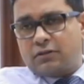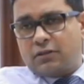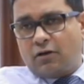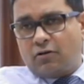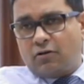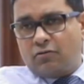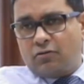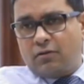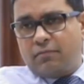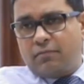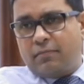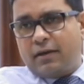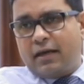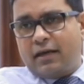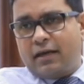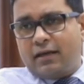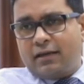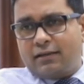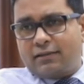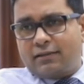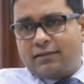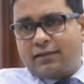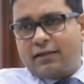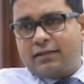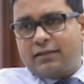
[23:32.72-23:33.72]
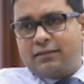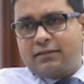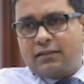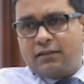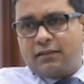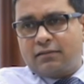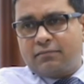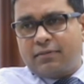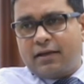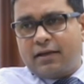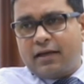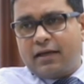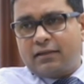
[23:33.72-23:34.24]
now the
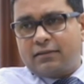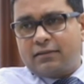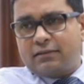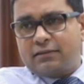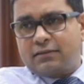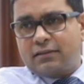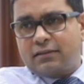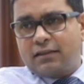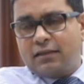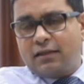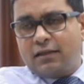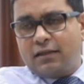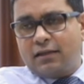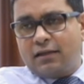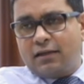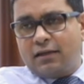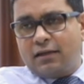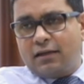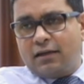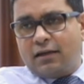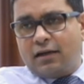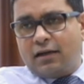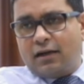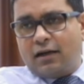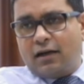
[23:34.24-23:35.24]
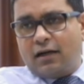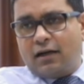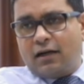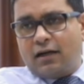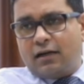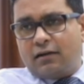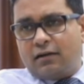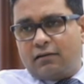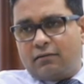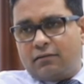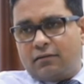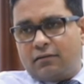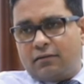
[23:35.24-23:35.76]
traditional banks
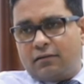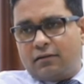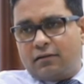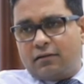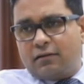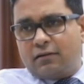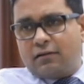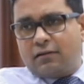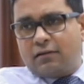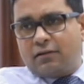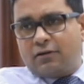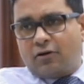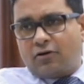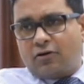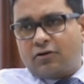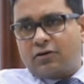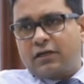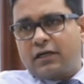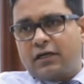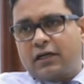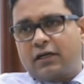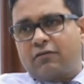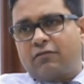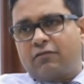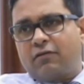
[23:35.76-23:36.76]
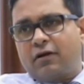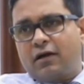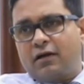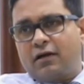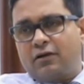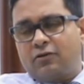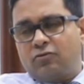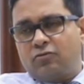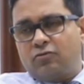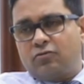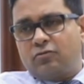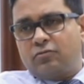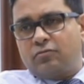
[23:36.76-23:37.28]
are not
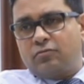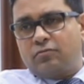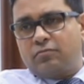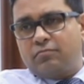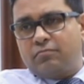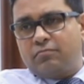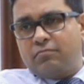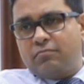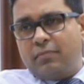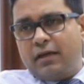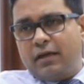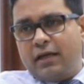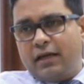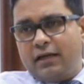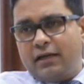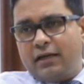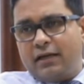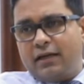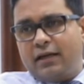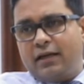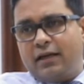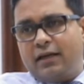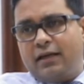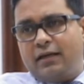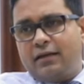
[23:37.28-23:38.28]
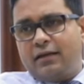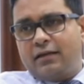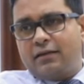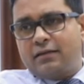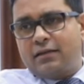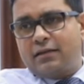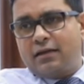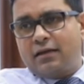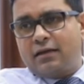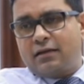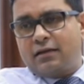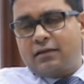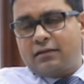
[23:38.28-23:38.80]
required to maintain
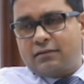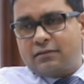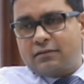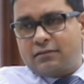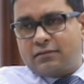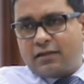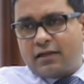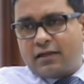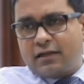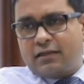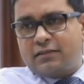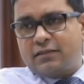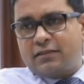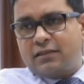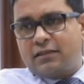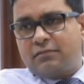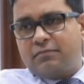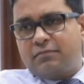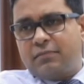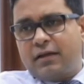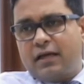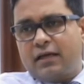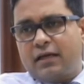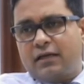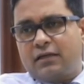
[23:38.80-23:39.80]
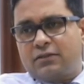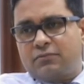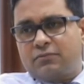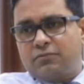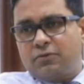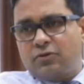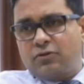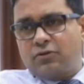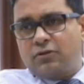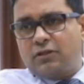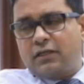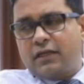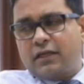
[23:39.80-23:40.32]
their traditional bankers,
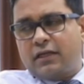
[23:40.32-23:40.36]
because the